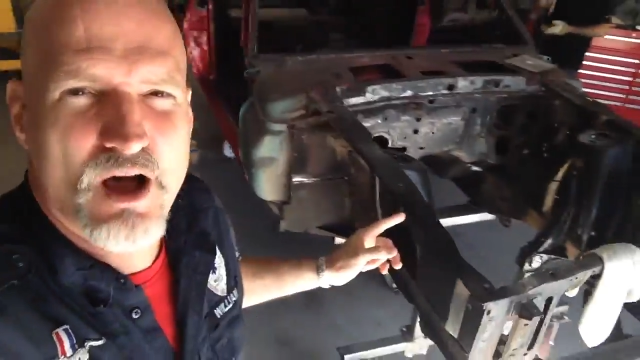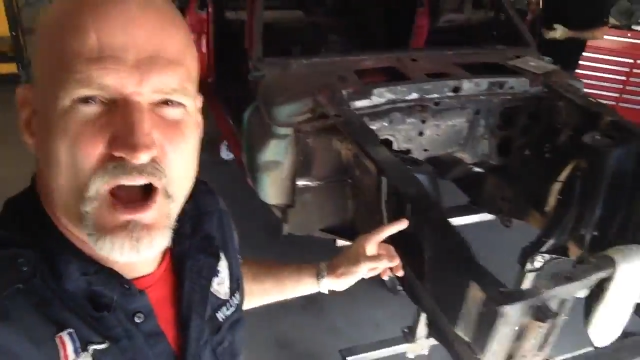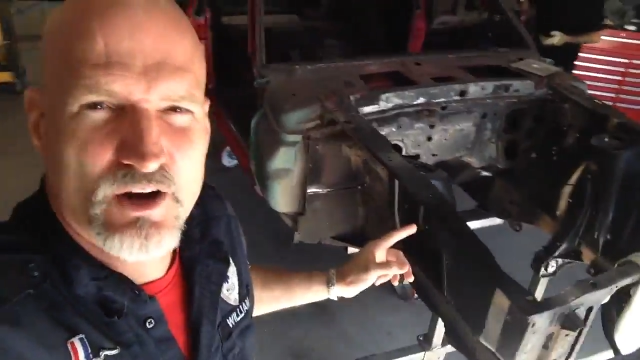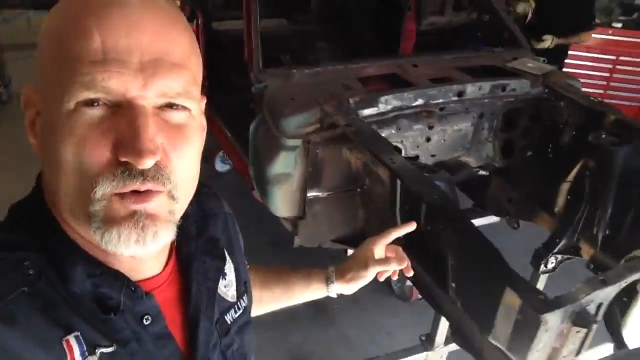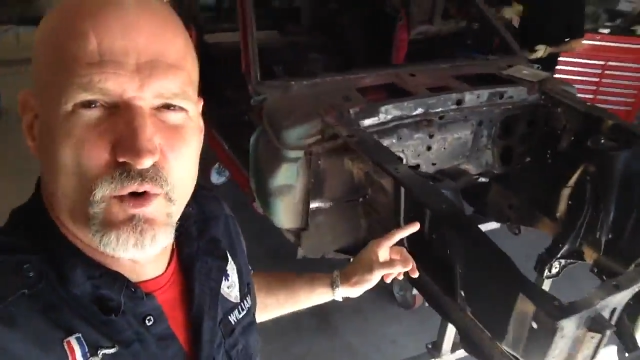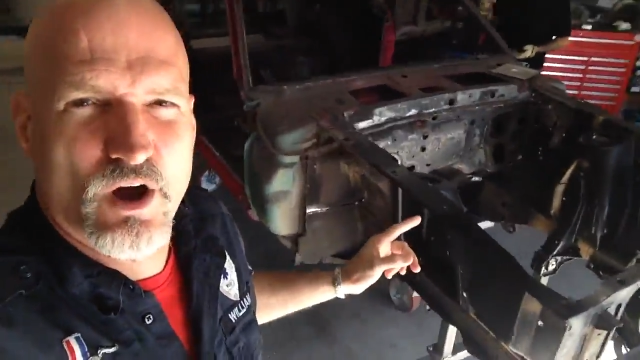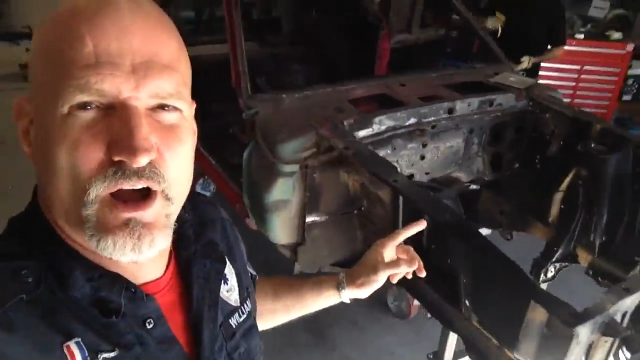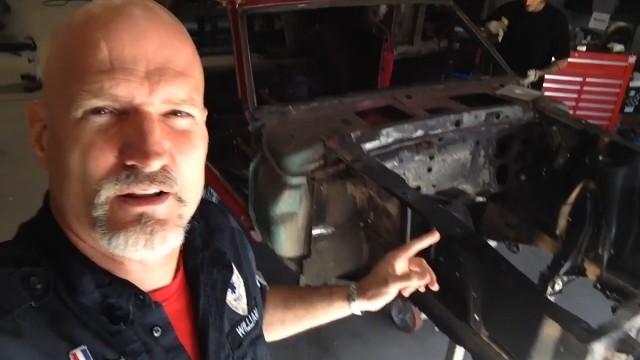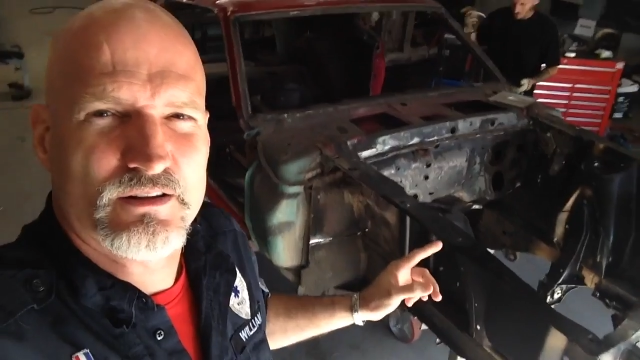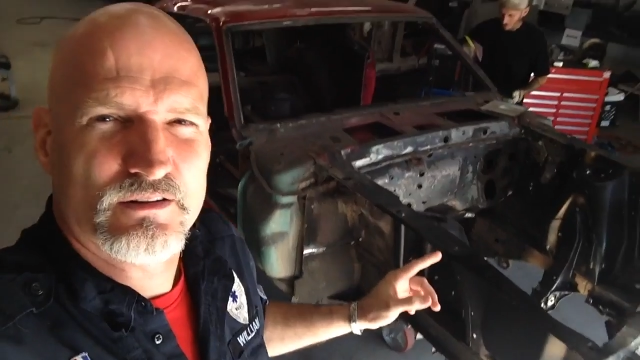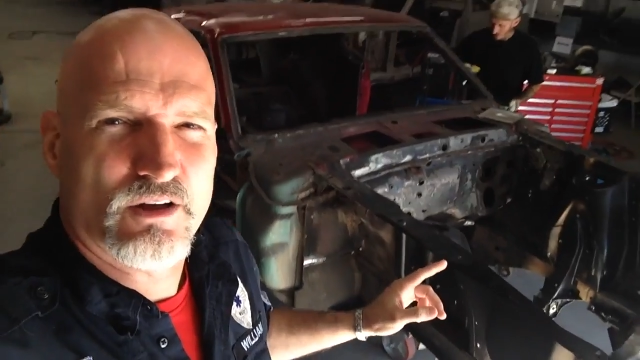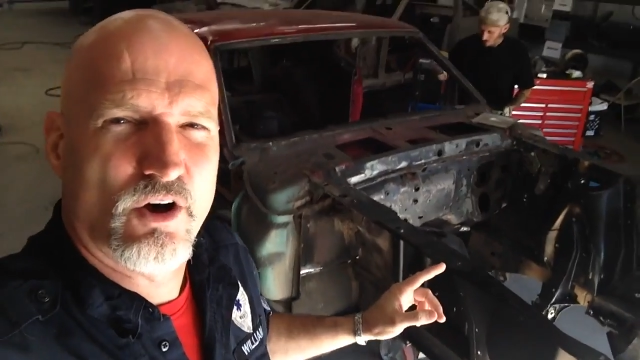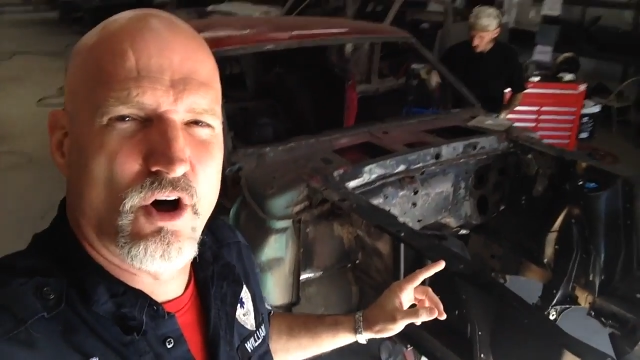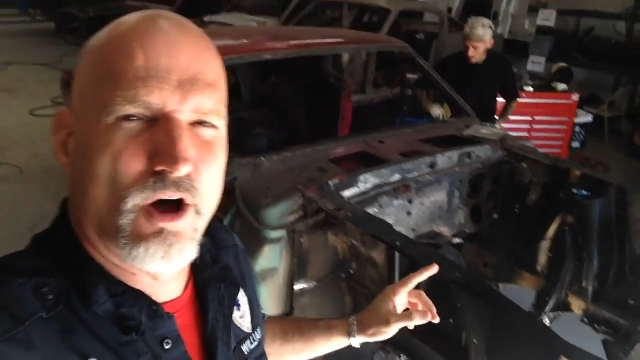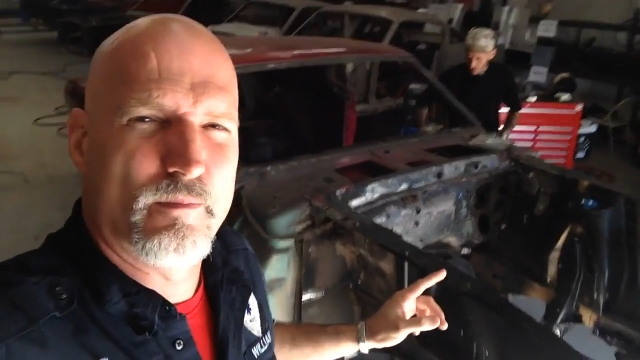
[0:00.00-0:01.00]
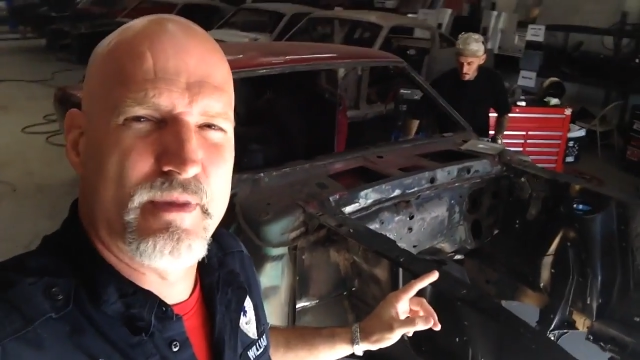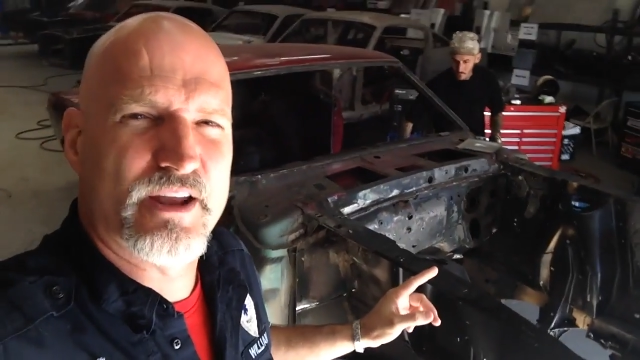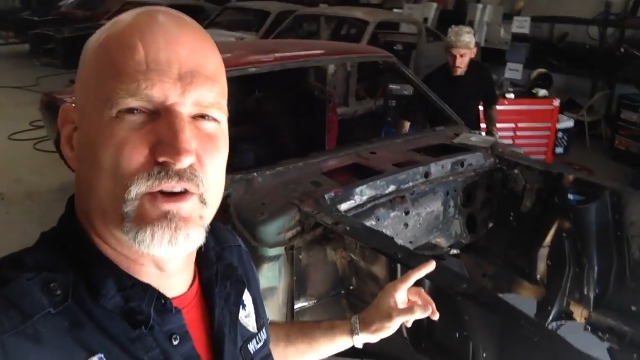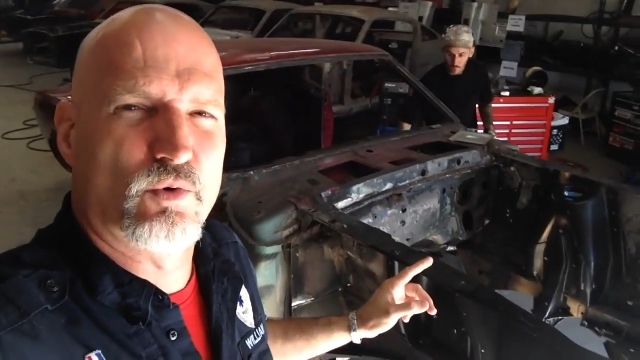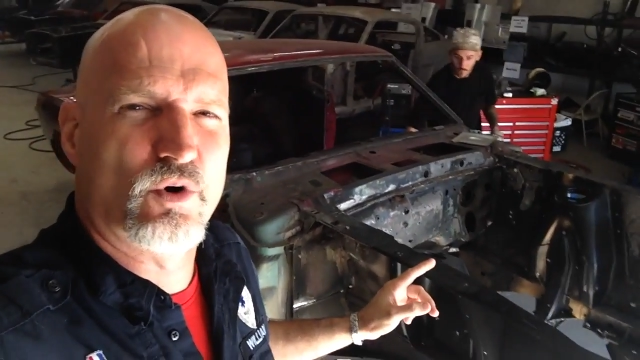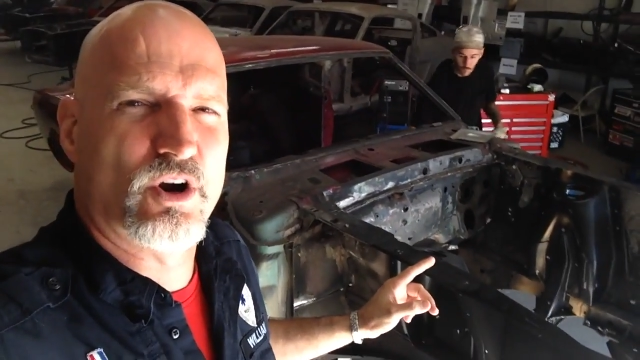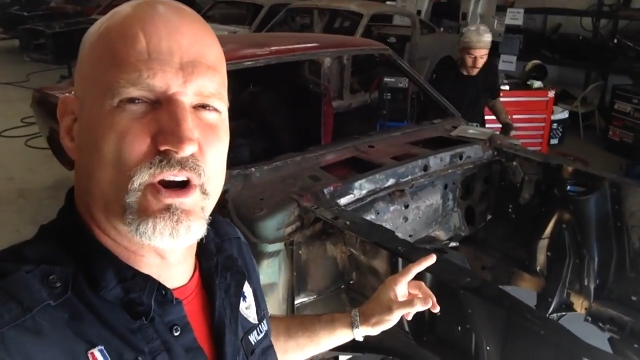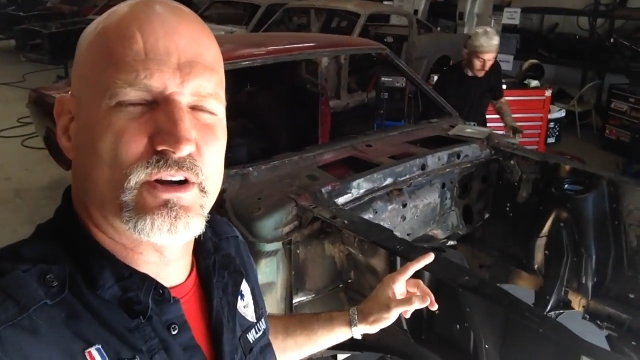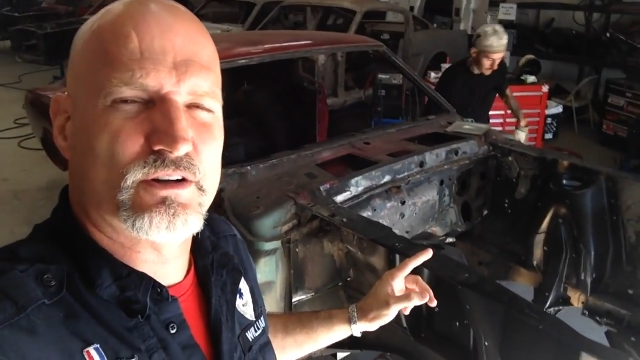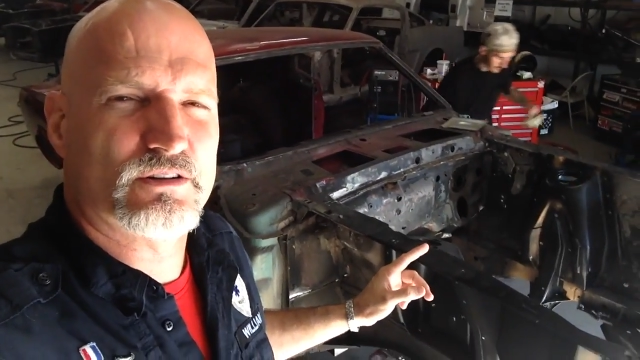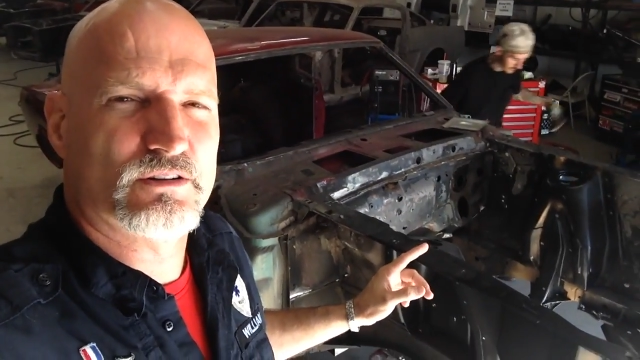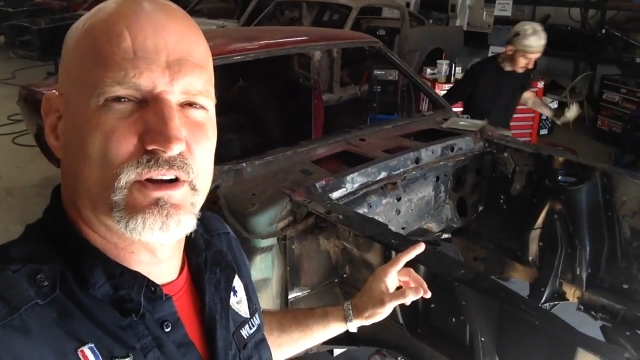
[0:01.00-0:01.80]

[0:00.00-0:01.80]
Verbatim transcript: Mach 1, all metal work,